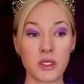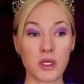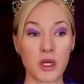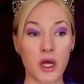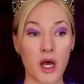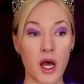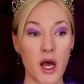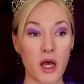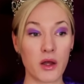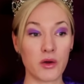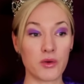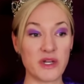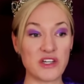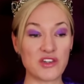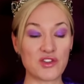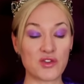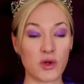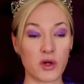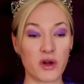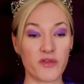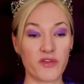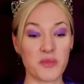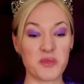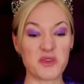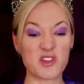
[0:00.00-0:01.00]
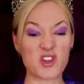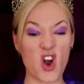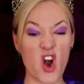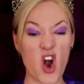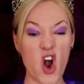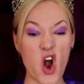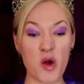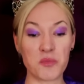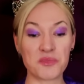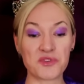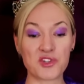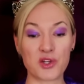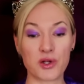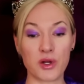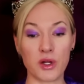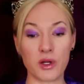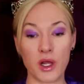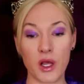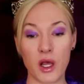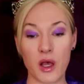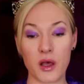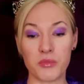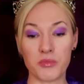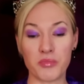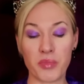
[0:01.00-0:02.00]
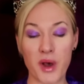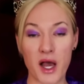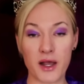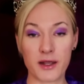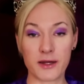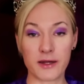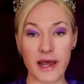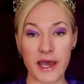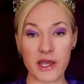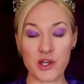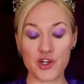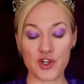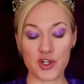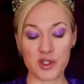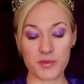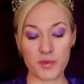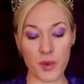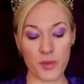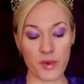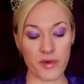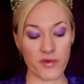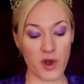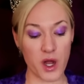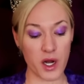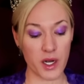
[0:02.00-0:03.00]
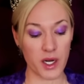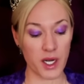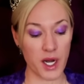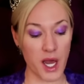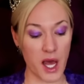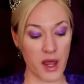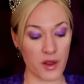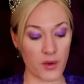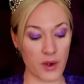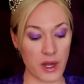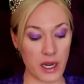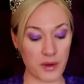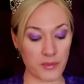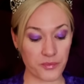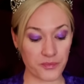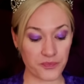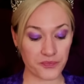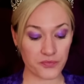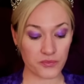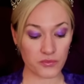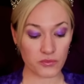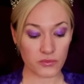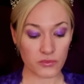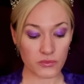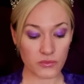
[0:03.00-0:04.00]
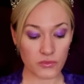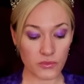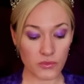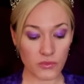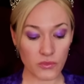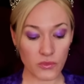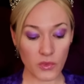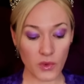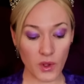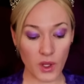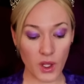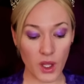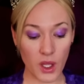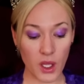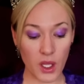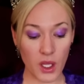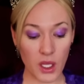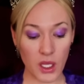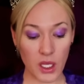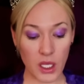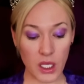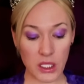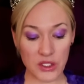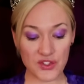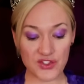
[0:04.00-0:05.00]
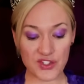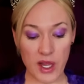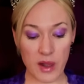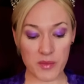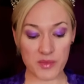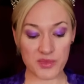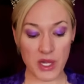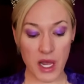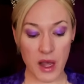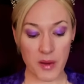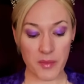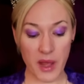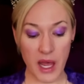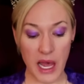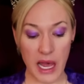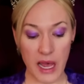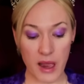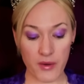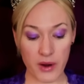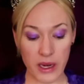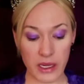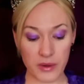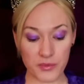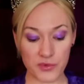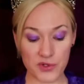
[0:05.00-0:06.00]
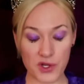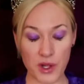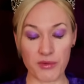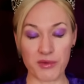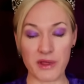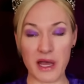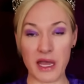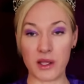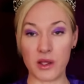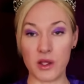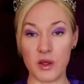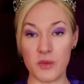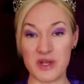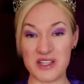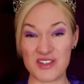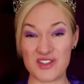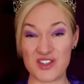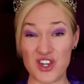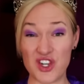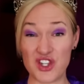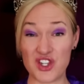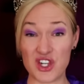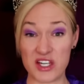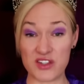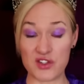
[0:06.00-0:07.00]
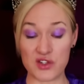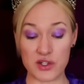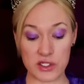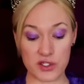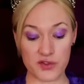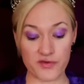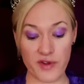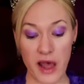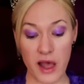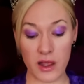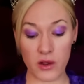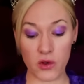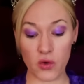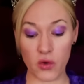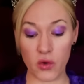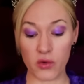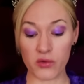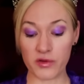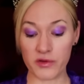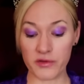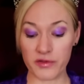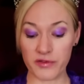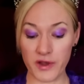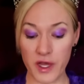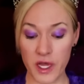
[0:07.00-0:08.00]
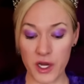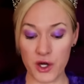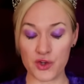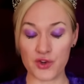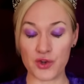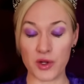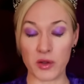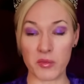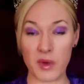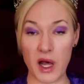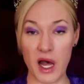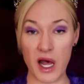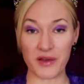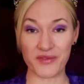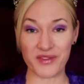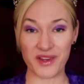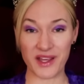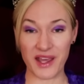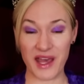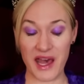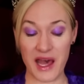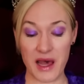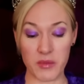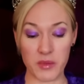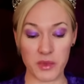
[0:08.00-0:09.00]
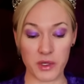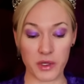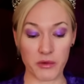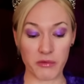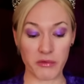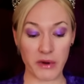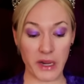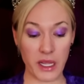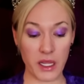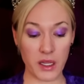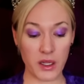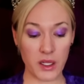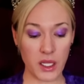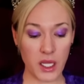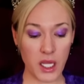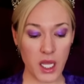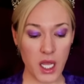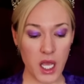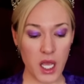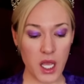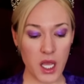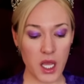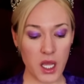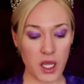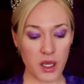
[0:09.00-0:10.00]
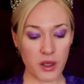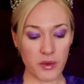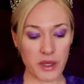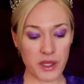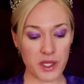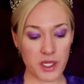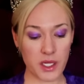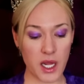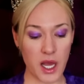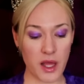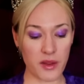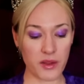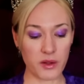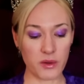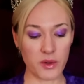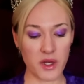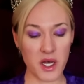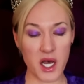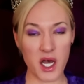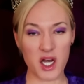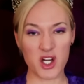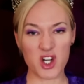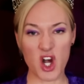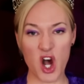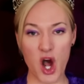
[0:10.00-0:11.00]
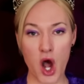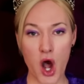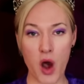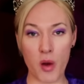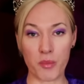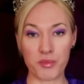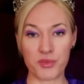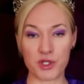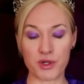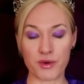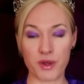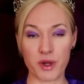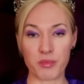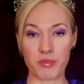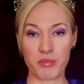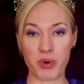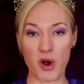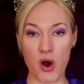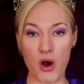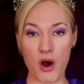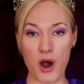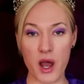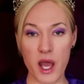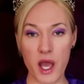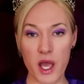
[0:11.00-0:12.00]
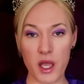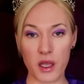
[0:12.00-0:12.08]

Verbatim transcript: I always thought of him as obstinate and pugnacious, but we've got another one. Sums up Harry. So thank you, Mr. Justice Fancourt, for furnishing my vocabulary with another word. Obdurate boy.